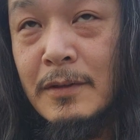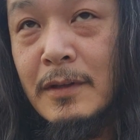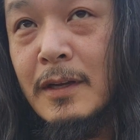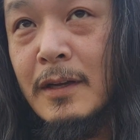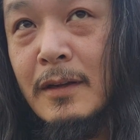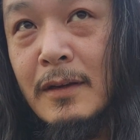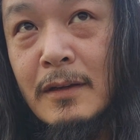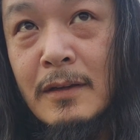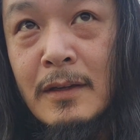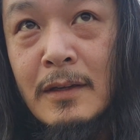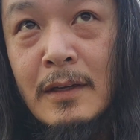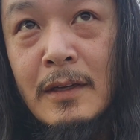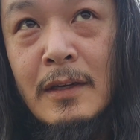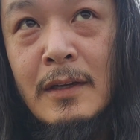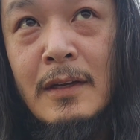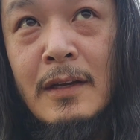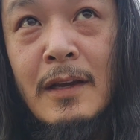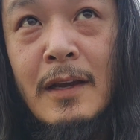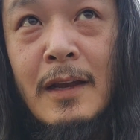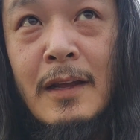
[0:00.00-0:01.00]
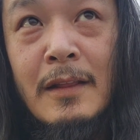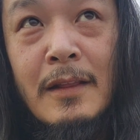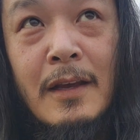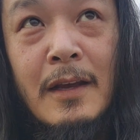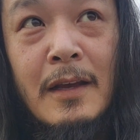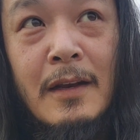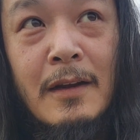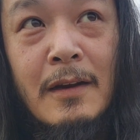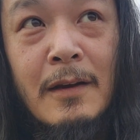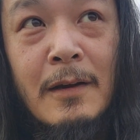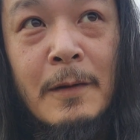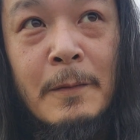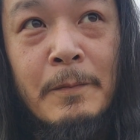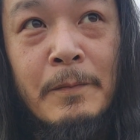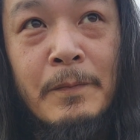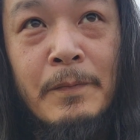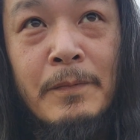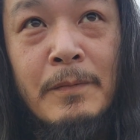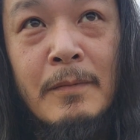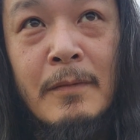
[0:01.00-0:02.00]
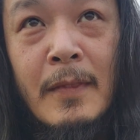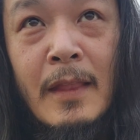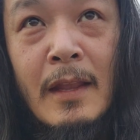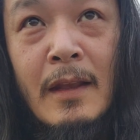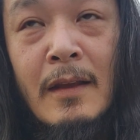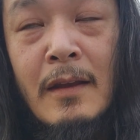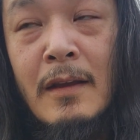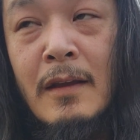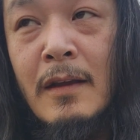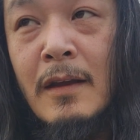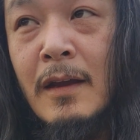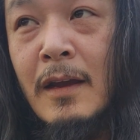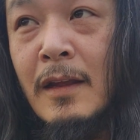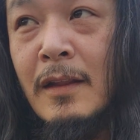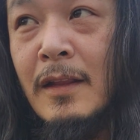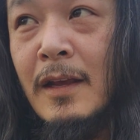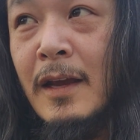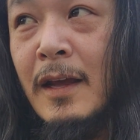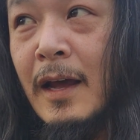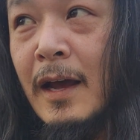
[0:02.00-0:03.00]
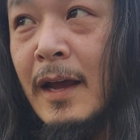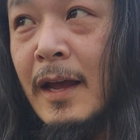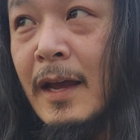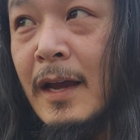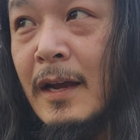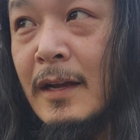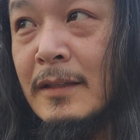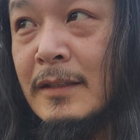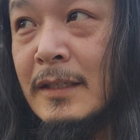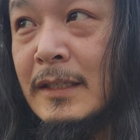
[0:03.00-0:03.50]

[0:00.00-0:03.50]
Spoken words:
Like, and then I had